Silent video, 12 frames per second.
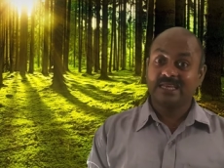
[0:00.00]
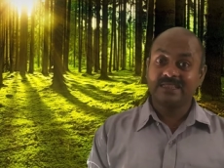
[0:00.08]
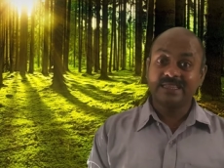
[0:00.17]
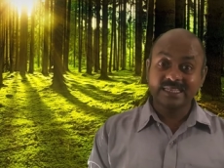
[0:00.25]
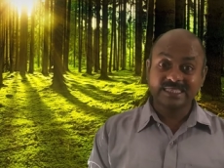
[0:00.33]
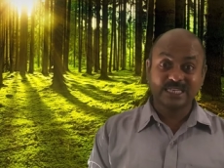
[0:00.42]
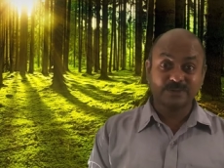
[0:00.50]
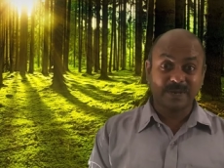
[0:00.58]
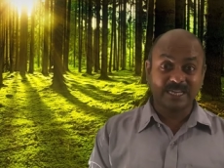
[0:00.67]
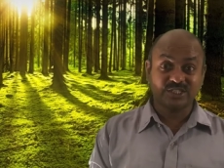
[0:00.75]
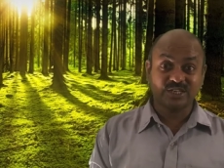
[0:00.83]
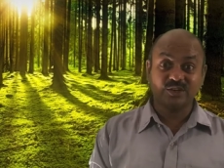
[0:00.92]
This
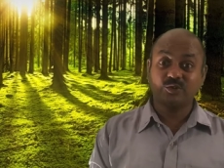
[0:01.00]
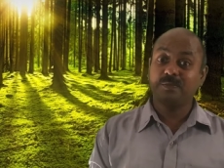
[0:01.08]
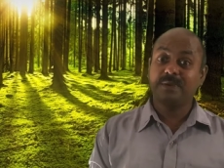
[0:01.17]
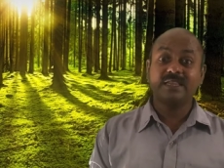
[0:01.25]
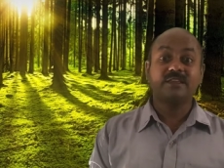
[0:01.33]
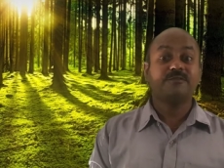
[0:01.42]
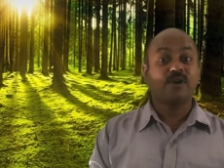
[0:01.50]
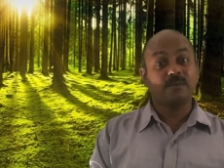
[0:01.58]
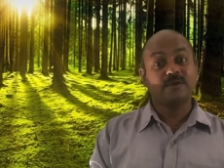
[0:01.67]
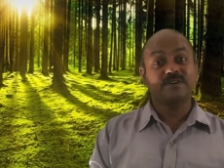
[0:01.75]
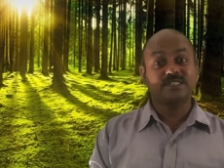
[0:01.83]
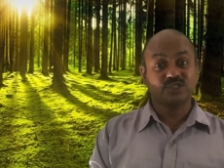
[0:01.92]
expression could be in the form
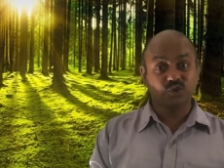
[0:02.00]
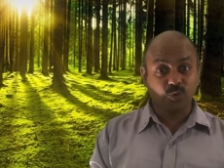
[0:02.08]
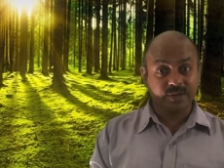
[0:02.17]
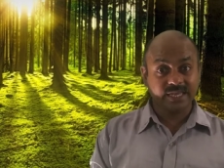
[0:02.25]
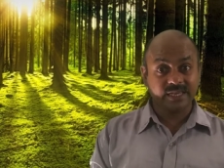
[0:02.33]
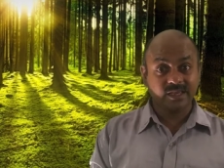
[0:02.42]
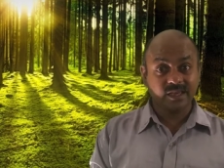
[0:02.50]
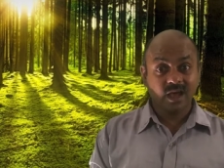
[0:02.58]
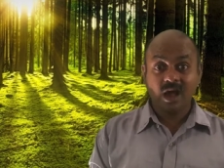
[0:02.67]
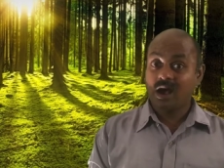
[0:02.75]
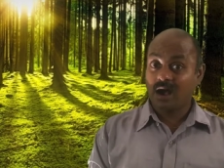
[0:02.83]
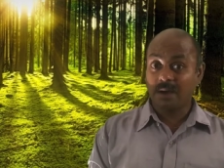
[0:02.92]
of a story,
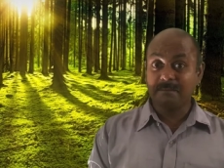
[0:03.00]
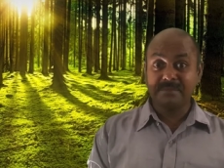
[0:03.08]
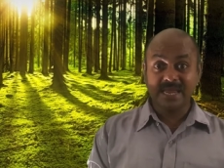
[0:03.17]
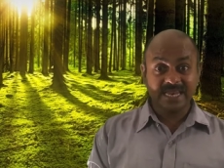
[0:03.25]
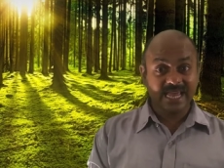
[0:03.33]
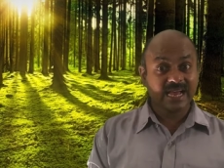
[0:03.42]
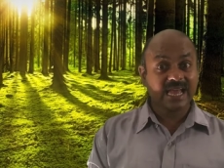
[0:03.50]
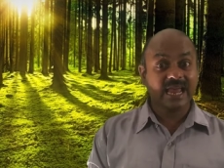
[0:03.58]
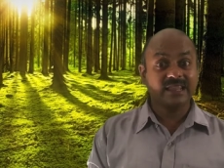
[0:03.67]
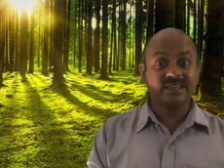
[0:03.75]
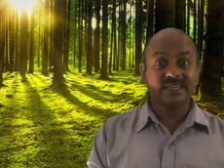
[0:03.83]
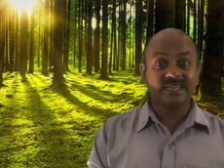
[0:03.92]
a media
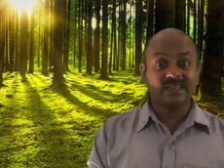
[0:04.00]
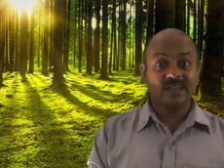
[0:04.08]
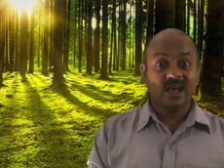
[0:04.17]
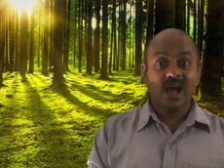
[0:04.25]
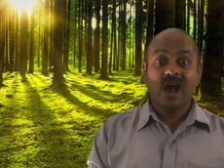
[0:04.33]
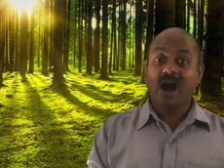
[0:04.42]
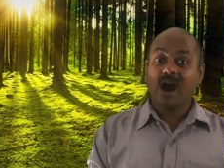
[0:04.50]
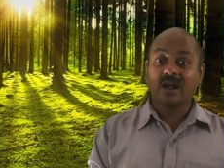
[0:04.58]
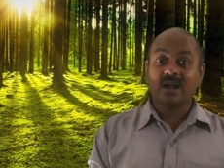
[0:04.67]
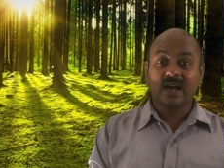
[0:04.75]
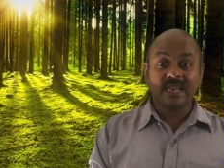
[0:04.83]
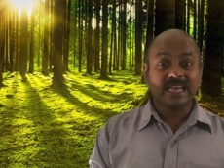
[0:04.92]
gallery, a
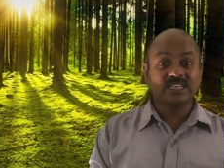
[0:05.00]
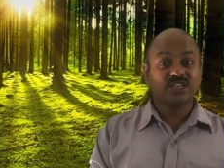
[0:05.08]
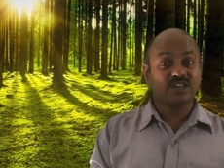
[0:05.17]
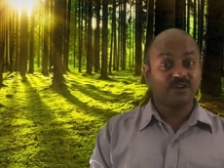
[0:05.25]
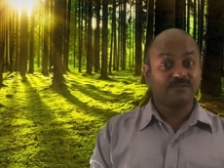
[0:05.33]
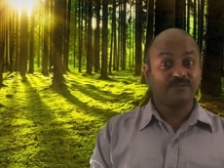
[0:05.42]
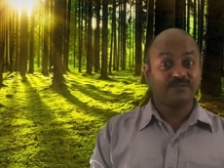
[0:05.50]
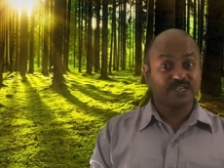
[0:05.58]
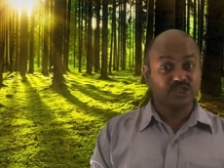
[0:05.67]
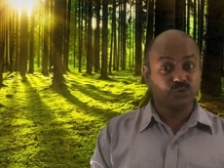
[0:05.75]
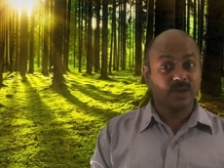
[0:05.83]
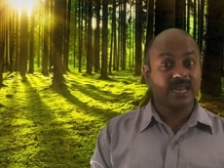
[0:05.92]
collection of
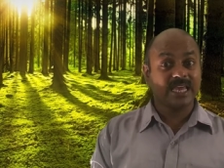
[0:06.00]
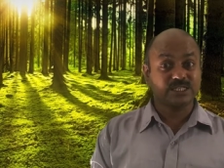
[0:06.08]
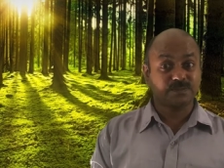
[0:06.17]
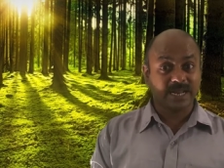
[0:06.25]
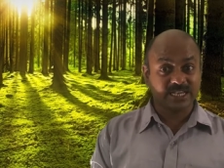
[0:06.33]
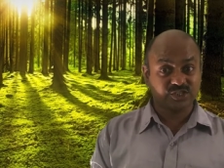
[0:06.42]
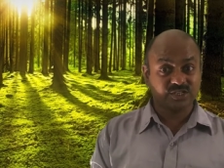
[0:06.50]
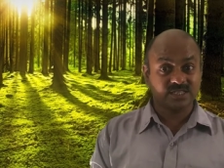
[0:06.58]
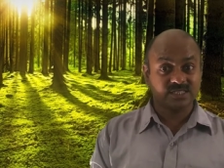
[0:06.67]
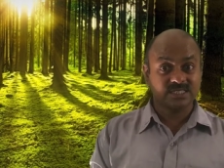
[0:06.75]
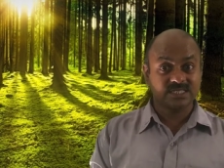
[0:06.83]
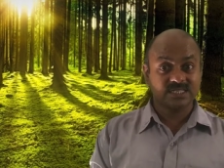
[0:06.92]
visual
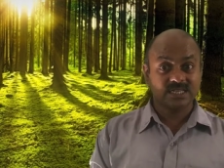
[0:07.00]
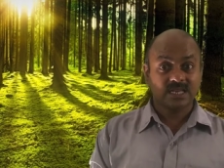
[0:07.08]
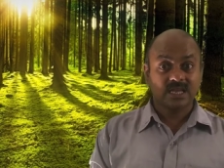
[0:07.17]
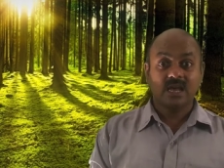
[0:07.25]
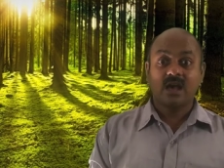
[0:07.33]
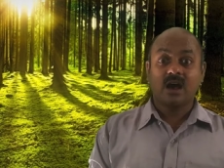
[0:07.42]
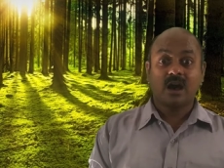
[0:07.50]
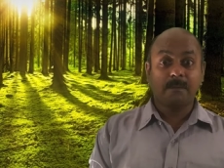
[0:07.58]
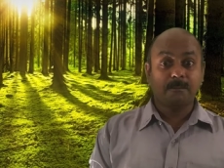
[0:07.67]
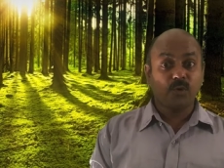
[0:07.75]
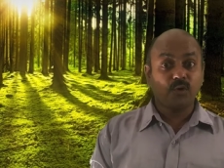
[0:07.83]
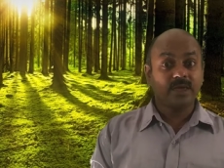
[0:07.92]
expressions, a
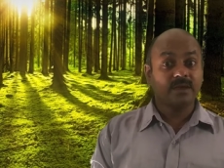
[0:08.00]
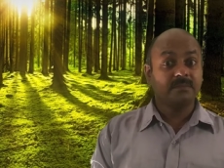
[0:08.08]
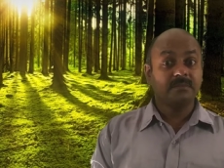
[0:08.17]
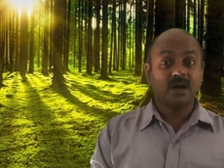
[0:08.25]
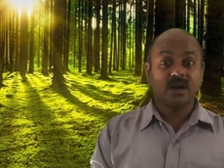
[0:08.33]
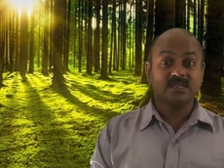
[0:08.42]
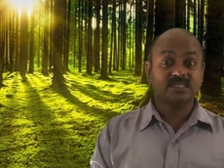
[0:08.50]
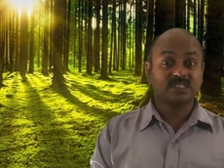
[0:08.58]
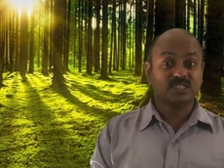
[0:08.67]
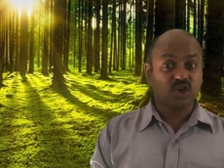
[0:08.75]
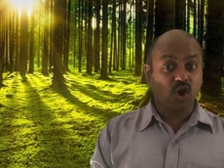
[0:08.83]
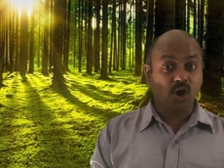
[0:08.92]
poem, a
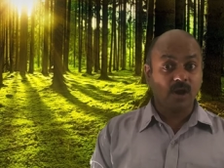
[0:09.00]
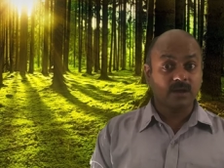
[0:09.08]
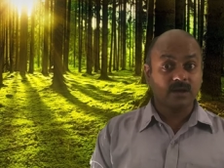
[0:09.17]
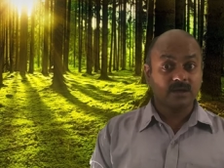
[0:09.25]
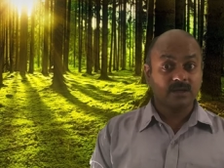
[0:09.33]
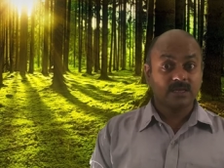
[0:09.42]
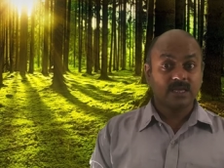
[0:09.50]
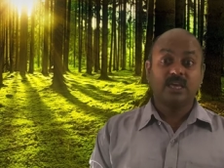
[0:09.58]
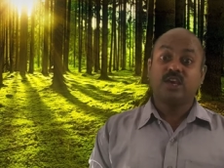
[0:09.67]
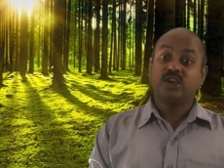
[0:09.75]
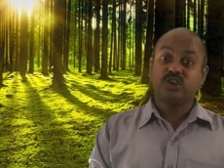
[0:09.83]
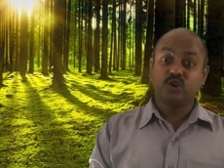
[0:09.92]
song,
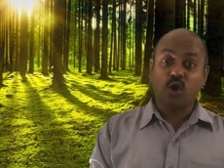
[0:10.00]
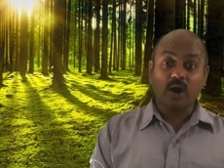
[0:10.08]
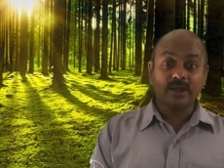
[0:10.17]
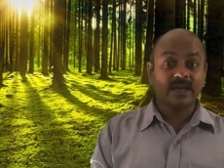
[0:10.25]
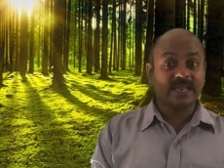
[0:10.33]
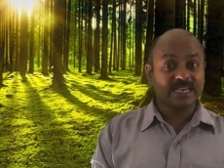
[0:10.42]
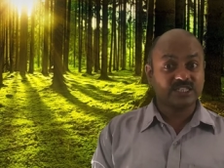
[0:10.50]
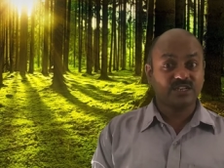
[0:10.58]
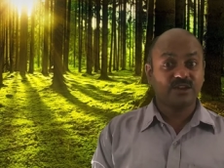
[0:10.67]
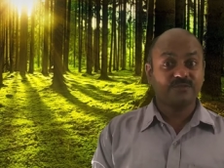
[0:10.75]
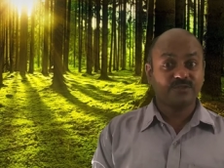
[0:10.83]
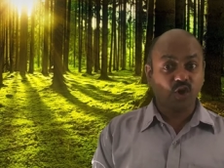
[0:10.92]
your collection
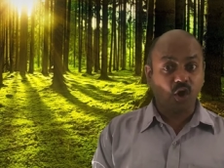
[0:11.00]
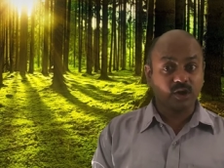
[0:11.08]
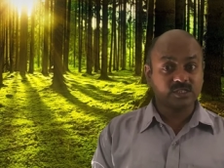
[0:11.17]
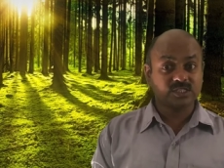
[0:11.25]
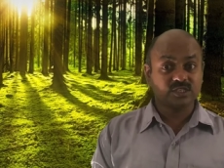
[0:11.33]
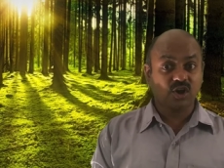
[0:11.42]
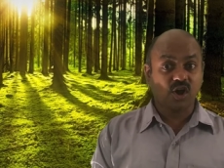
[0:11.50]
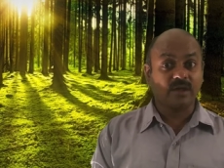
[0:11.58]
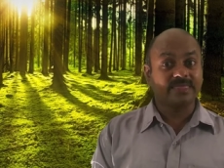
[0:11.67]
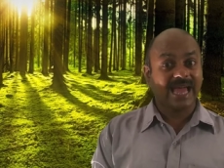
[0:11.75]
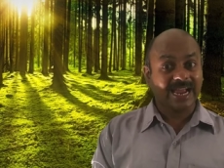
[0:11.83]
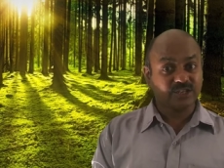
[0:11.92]
of thoughts on
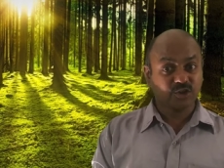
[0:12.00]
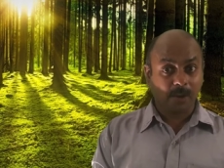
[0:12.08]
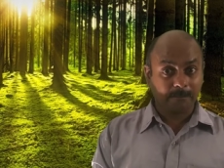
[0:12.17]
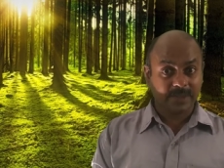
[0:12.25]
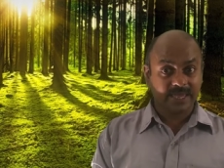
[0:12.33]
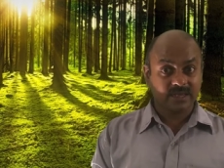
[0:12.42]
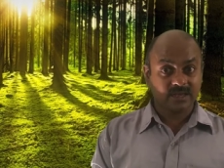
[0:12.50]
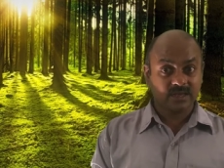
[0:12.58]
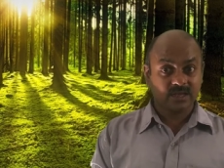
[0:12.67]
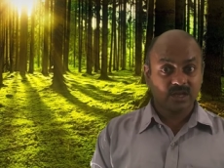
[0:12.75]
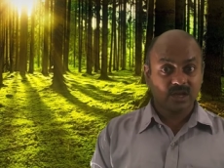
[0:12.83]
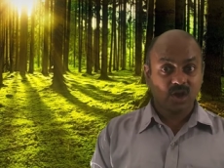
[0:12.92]
that topic,
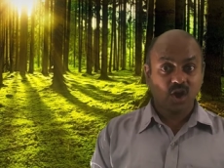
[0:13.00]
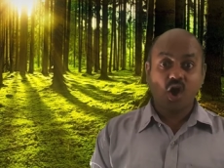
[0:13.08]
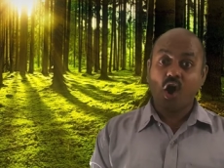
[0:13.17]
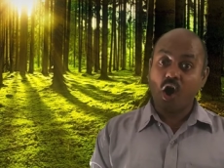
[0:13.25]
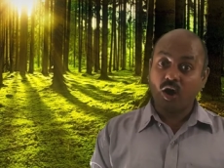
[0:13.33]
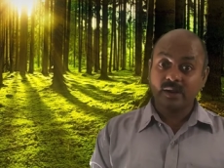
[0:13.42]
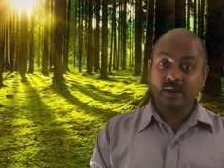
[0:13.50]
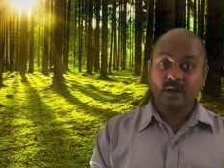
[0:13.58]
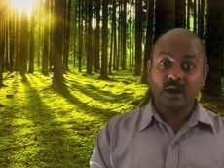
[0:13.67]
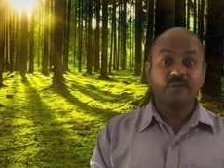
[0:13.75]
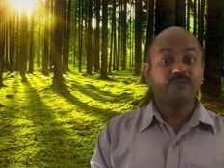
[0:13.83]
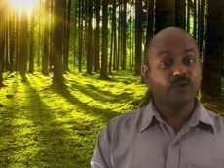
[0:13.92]
or
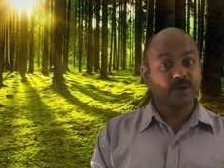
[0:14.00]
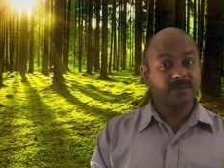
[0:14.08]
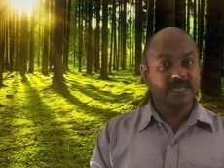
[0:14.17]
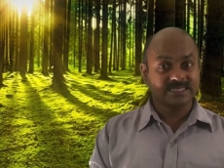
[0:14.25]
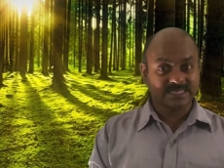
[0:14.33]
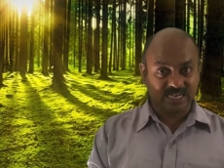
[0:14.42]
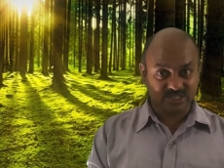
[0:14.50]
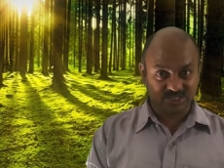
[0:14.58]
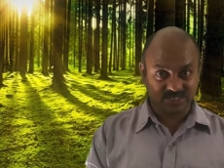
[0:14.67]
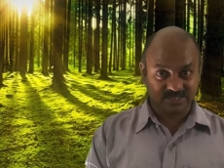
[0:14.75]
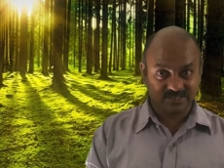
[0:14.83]
a forum discussion.